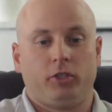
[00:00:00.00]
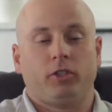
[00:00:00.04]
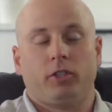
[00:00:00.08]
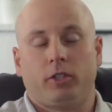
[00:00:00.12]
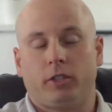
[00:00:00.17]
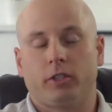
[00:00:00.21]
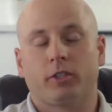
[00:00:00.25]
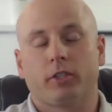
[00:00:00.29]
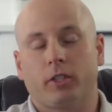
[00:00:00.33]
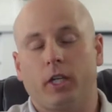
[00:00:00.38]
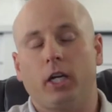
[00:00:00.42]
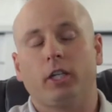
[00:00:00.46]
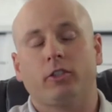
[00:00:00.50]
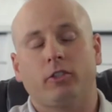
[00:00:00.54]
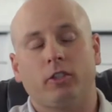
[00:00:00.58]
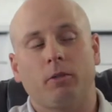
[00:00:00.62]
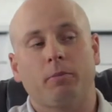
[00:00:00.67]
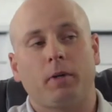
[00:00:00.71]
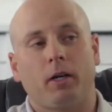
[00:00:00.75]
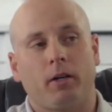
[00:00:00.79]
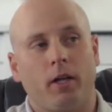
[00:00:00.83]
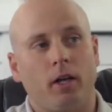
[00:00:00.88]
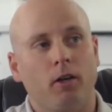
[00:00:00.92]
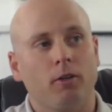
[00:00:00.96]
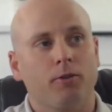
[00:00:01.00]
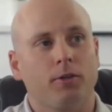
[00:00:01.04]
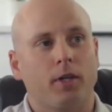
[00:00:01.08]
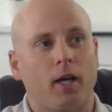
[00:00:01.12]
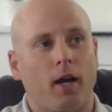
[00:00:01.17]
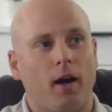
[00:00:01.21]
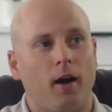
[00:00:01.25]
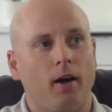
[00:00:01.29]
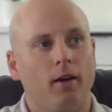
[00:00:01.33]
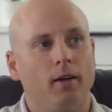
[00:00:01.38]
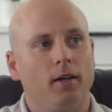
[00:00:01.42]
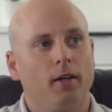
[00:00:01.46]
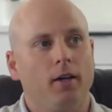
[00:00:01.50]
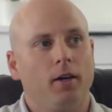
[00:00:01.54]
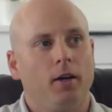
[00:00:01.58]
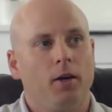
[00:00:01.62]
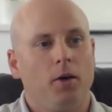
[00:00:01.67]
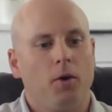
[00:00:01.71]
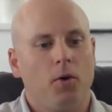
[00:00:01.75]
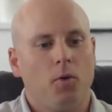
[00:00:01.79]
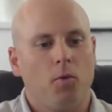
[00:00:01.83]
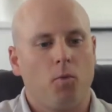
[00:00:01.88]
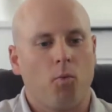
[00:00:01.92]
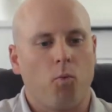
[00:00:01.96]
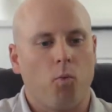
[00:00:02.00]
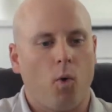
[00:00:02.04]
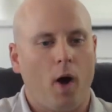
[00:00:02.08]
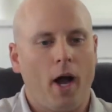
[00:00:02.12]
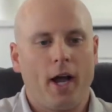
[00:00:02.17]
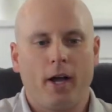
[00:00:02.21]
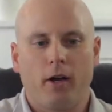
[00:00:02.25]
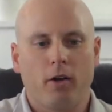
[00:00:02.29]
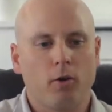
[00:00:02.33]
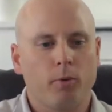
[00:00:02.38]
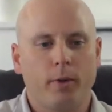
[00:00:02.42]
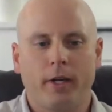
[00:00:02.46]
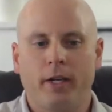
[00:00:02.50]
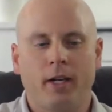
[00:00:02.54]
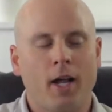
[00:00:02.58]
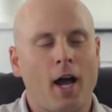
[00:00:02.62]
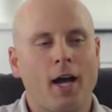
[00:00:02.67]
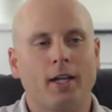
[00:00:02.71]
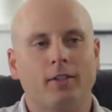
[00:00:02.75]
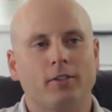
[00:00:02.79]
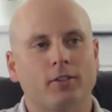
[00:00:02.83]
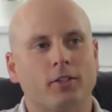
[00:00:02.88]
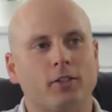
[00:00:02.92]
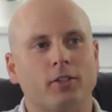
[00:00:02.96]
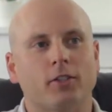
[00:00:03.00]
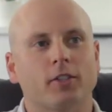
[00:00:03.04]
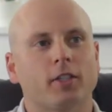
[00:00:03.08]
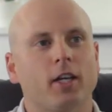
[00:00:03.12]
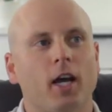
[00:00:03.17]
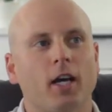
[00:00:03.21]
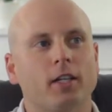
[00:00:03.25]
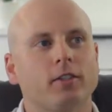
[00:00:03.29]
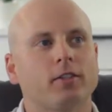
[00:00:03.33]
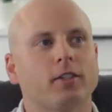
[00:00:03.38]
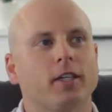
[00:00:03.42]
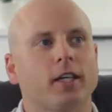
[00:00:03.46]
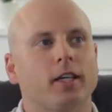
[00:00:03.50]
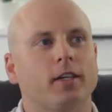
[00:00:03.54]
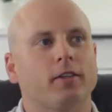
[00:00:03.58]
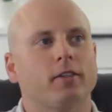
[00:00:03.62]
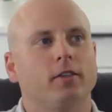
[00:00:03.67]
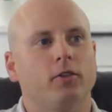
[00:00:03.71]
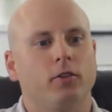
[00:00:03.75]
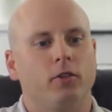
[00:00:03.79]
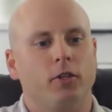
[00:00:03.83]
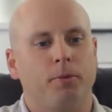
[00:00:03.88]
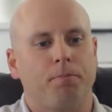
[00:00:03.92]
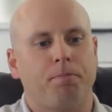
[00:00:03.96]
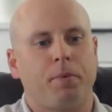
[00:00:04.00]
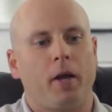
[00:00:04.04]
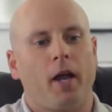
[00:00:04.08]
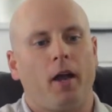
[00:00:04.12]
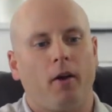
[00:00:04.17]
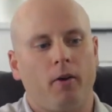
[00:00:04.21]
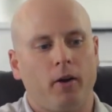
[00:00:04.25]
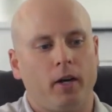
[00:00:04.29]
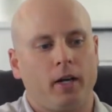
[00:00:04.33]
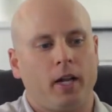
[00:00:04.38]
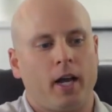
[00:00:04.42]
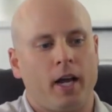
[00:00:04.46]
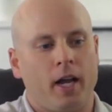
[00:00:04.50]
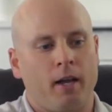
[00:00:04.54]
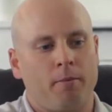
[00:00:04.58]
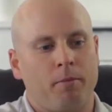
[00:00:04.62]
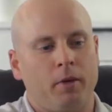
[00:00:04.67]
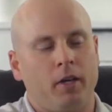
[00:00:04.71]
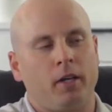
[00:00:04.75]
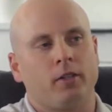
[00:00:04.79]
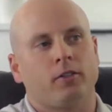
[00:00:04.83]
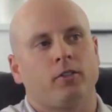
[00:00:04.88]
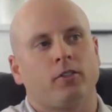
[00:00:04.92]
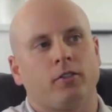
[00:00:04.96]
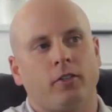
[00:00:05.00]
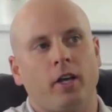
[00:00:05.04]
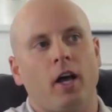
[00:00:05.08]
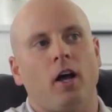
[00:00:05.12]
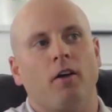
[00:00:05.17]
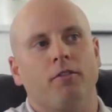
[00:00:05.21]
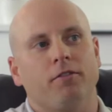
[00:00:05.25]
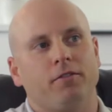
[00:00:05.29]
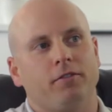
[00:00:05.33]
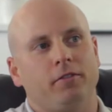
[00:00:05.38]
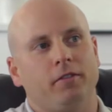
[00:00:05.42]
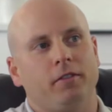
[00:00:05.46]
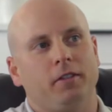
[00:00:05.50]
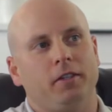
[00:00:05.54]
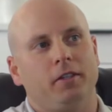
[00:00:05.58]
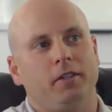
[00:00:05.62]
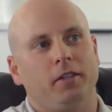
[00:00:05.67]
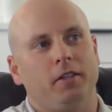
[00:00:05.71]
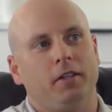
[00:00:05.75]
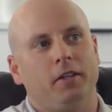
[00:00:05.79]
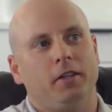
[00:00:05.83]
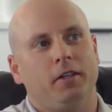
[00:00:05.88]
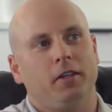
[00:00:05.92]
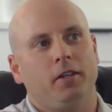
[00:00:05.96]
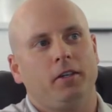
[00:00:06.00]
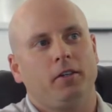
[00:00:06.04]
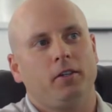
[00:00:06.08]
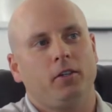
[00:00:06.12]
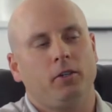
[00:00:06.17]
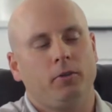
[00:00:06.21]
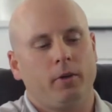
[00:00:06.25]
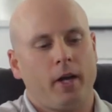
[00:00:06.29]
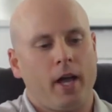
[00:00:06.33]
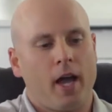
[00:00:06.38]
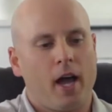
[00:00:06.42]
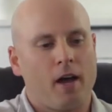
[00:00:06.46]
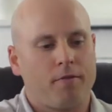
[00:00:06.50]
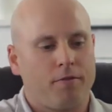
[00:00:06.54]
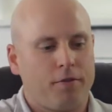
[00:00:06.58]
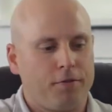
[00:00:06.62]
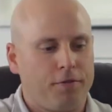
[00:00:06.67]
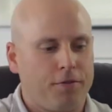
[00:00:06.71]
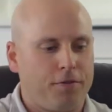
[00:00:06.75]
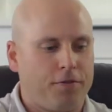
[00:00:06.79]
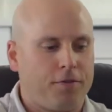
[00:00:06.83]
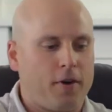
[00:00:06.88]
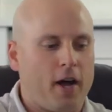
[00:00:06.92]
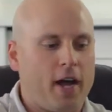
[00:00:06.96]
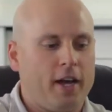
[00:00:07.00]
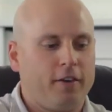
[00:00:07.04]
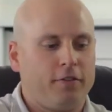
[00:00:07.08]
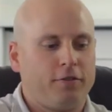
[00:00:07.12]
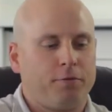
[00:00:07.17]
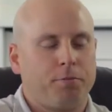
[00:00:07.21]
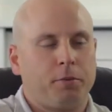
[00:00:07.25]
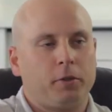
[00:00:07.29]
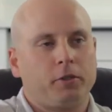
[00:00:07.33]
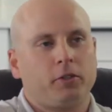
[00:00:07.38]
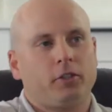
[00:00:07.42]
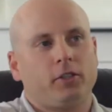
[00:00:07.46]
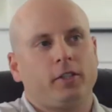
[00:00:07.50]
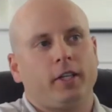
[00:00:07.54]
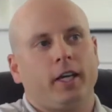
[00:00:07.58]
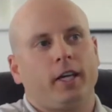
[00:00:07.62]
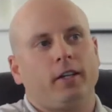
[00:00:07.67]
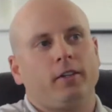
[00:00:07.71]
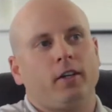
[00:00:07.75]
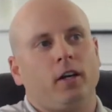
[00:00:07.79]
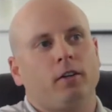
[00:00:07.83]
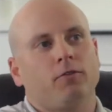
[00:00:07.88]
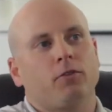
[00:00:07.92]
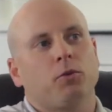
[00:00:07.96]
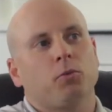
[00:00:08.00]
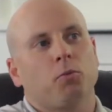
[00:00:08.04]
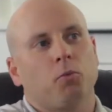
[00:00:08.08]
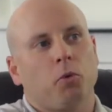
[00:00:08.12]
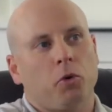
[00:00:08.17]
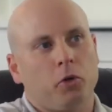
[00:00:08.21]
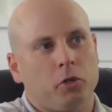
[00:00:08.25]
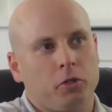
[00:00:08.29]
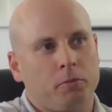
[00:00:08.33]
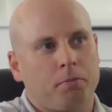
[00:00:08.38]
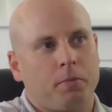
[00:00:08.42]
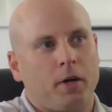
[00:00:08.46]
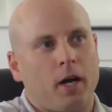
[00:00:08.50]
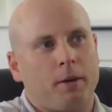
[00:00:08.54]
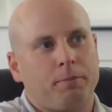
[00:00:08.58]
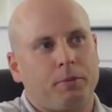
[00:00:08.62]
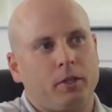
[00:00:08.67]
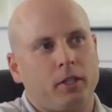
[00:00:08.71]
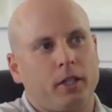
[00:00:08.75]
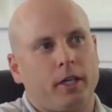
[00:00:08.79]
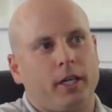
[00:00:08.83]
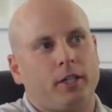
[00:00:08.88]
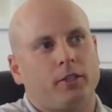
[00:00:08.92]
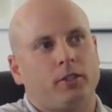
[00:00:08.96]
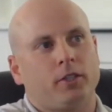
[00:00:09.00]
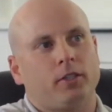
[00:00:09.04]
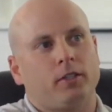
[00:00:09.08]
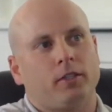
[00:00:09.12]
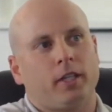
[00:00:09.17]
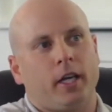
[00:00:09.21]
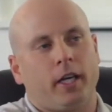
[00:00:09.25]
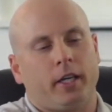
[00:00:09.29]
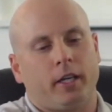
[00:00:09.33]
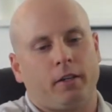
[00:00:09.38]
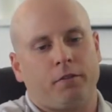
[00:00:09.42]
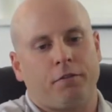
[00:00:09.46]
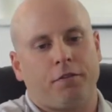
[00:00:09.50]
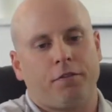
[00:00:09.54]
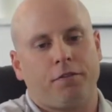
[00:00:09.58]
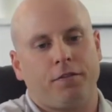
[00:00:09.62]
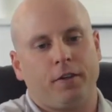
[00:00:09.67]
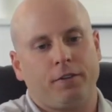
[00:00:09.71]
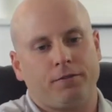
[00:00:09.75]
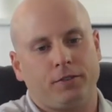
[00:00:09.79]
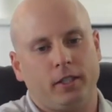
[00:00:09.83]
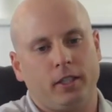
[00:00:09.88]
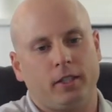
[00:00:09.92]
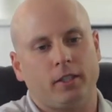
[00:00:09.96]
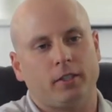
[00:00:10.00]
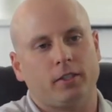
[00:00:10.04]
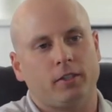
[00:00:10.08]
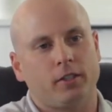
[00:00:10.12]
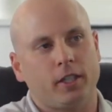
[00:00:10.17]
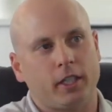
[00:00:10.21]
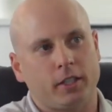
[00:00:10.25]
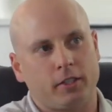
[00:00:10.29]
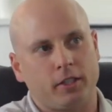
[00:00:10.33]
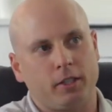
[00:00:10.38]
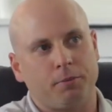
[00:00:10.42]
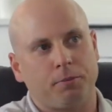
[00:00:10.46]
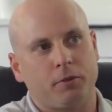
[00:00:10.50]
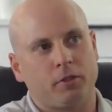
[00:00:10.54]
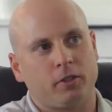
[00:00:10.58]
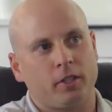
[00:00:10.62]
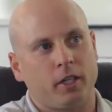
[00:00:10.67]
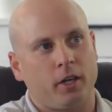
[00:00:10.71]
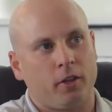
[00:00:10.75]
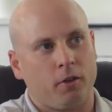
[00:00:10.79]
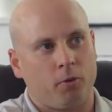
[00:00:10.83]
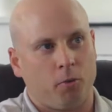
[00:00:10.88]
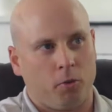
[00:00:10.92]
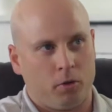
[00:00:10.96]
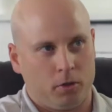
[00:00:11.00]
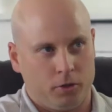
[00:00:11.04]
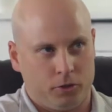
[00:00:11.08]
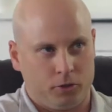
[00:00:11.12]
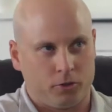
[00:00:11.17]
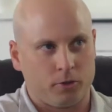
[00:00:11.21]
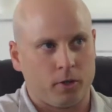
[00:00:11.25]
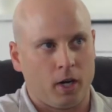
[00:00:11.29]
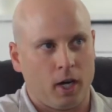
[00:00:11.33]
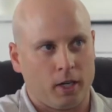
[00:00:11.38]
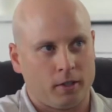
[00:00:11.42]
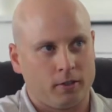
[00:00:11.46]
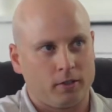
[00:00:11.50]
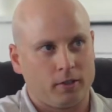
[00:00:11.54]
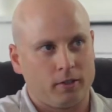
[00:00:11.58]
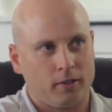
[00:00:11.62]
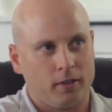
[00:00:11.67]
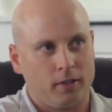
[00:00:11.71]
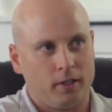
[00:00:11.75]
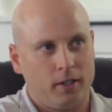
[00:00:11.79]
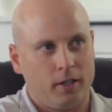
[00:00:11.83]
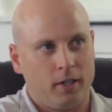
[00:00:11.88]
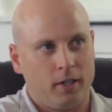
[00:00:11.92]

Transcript: is a discussion about healthcare, why are we not discussing the paradigm itself? You have 5% of the world population taking 50 to 60% of the world's drugs